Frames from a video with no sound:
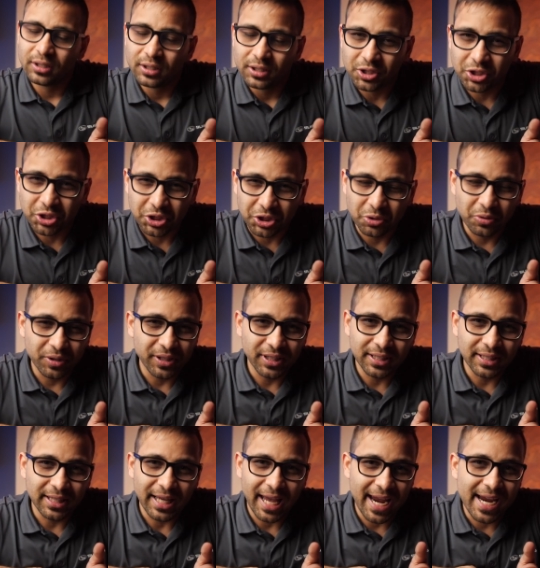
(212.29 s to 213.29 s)

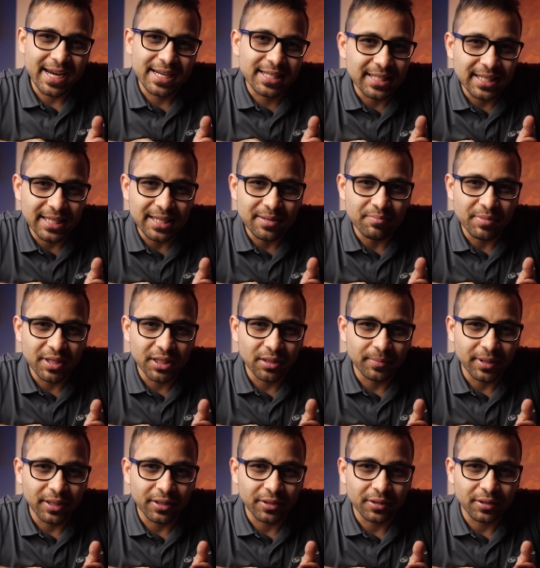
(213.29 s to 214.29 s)
shooting the 18
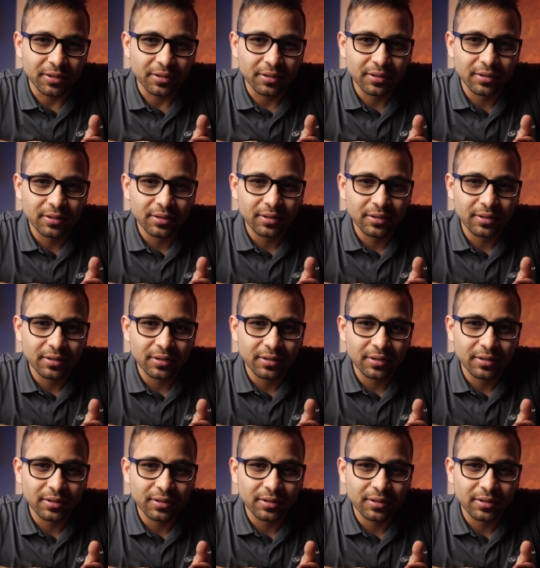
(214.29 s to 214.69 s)
millimeter